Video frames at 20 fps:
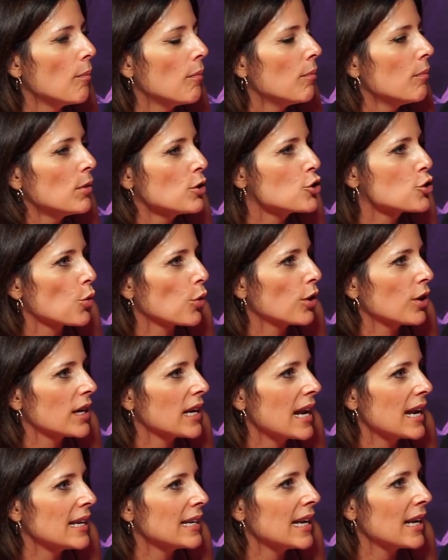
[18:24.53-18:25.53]

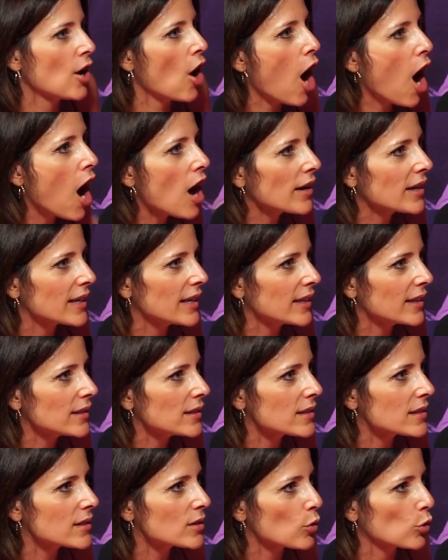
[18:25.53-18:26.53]
majority Indian
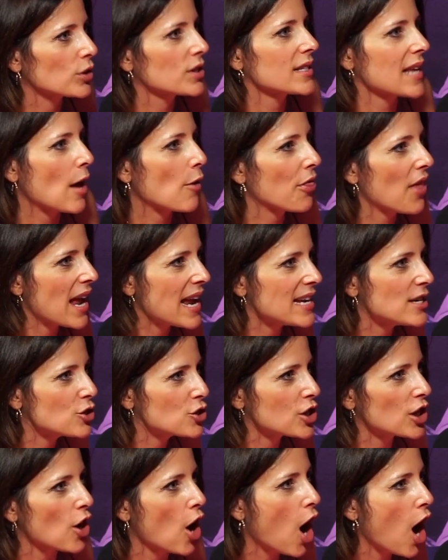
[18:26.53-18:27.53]
audience or South Asian.
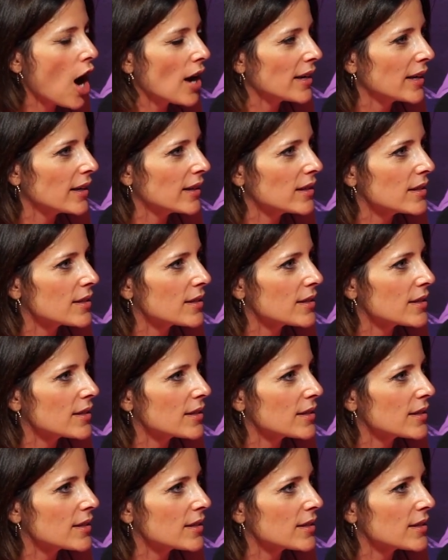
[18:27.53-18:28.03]
I think audience. I know what show you're